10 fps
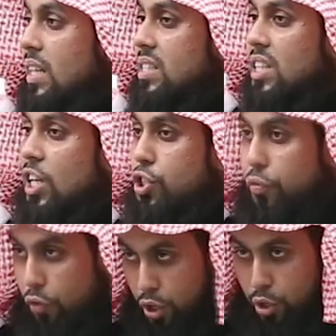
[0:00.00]
this is
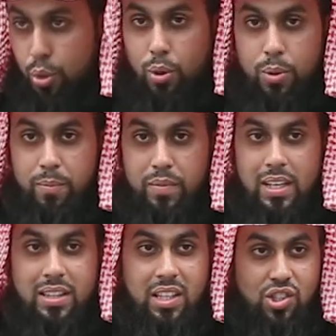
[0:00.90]
for you,
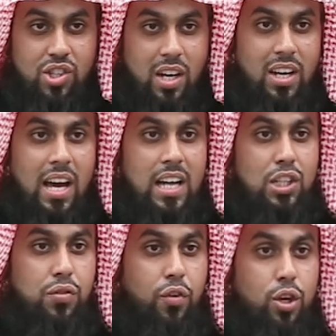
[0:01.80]
this Jannah
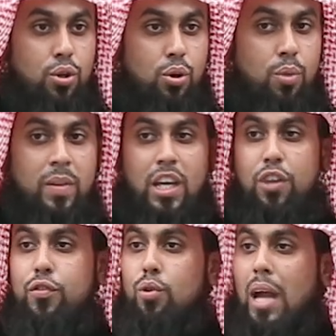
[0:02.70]
is for you,
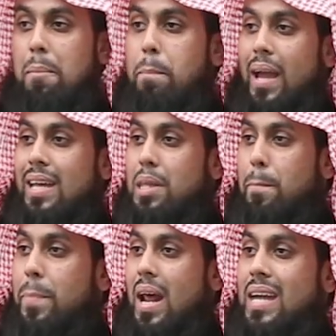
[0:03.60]
if you can pay the
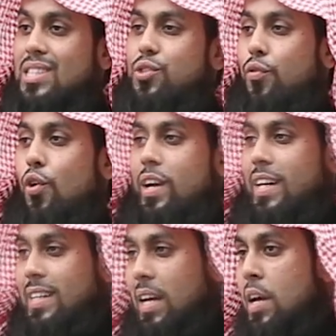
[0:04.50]
price for
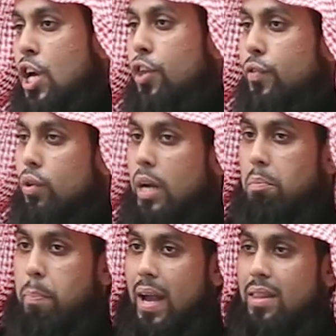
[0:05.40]
it. If you
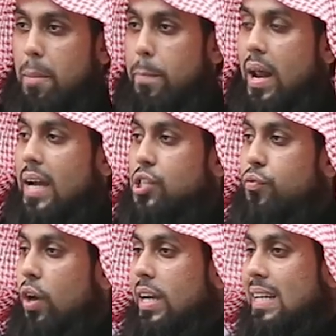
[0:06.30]
can pay the price
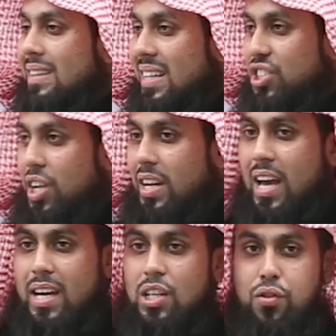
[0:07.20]
for it, then
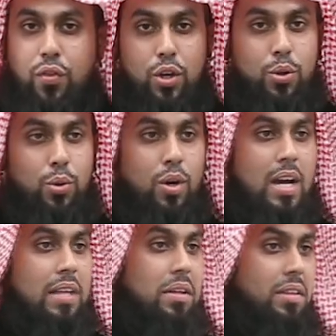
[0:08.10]
Jannah is for you.
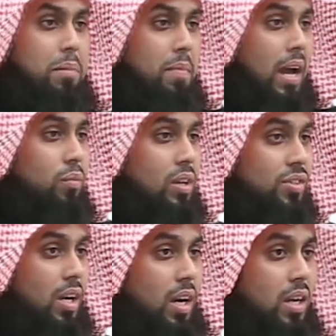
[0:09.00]
Then that man will
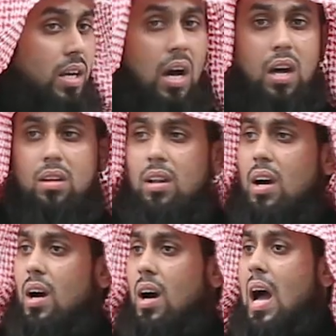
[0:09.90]
say, Ya
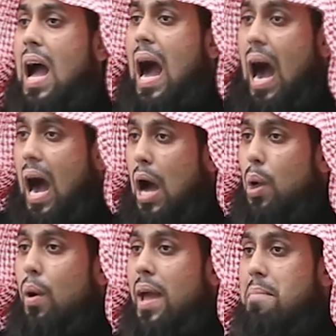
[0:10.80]
Allah,
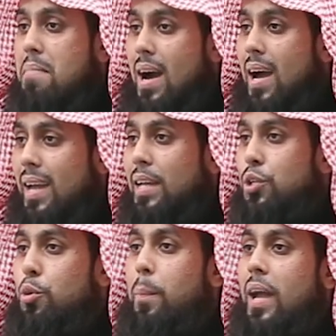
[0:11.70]
how am I
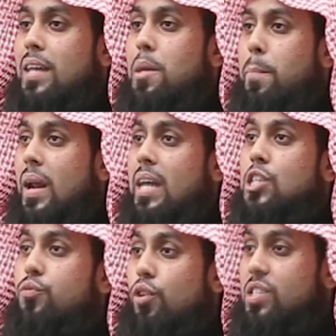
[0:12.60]
to pay the
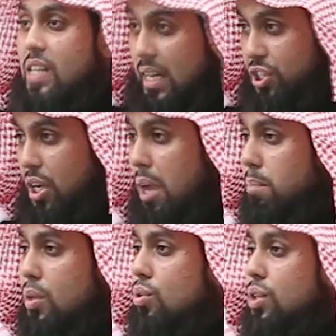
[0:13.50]
price for such a
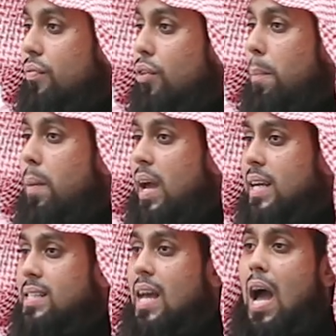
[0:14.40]
beautiful
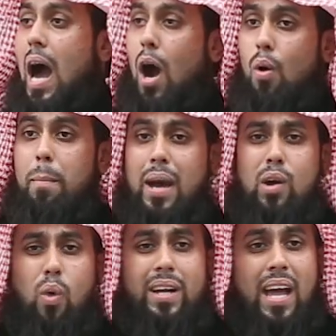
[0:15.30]
place? How am
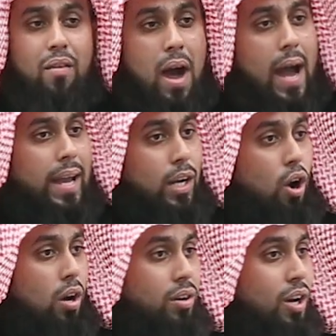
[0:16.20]
I, what have I
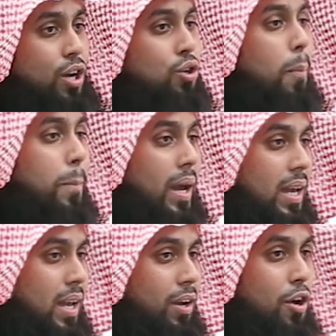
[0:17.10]
got to
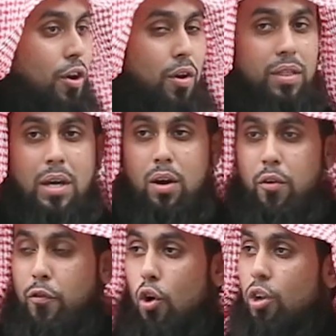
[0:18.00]
pay
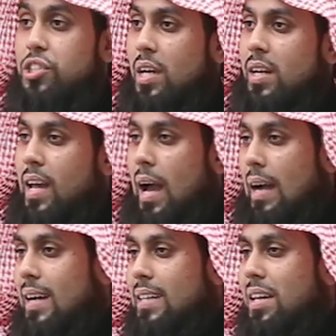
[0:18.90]
for
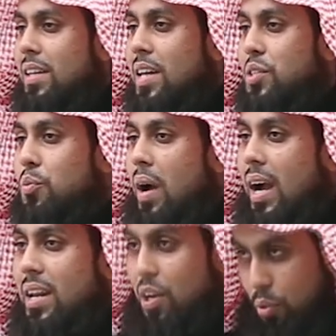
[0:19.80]
Jannah? Then Allah
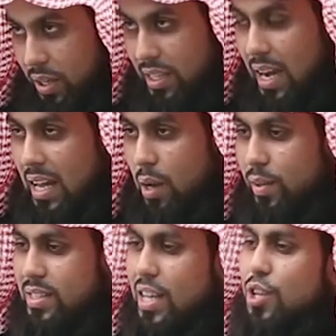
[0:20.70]
subhanahu wa ta'ala
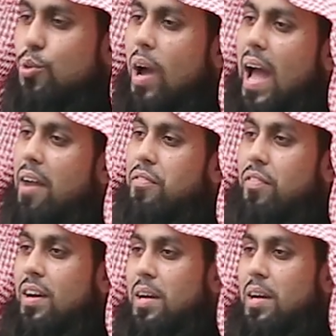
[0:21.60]
will say, You have